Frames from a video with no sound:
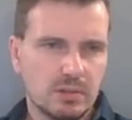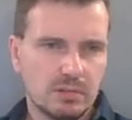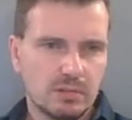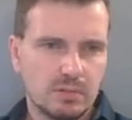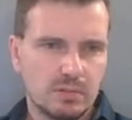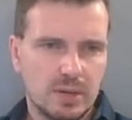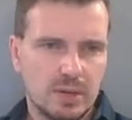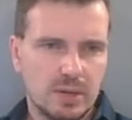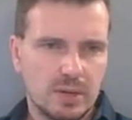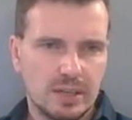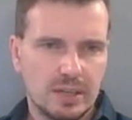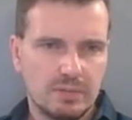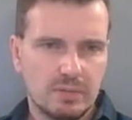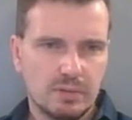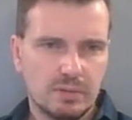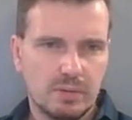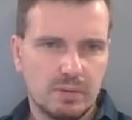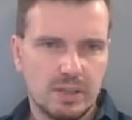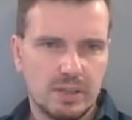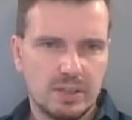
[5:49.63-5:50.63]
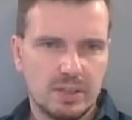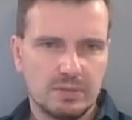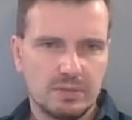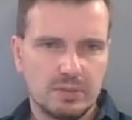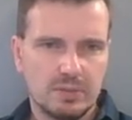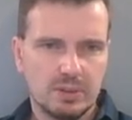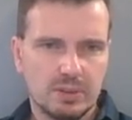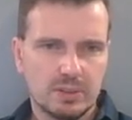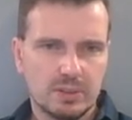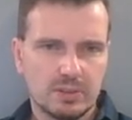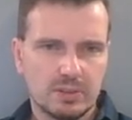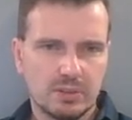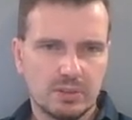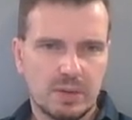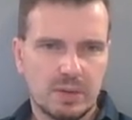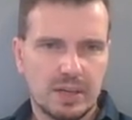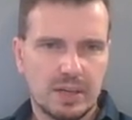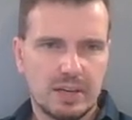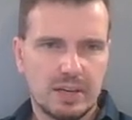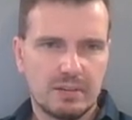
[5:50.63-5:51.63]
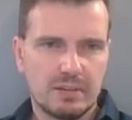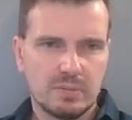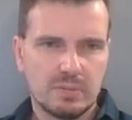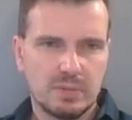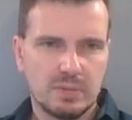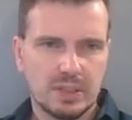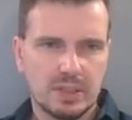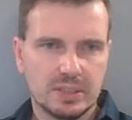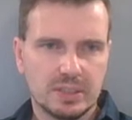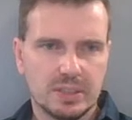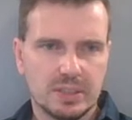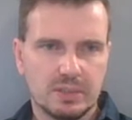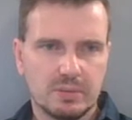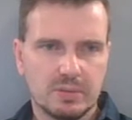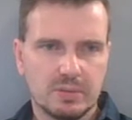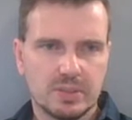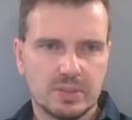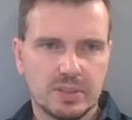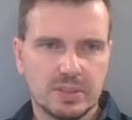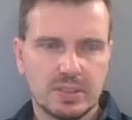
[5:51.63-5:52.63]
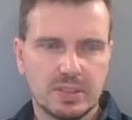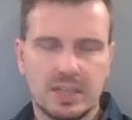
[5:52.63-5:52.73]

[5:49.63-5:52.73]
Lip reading: remind everyone, if you're not sure about arithmetic sequences,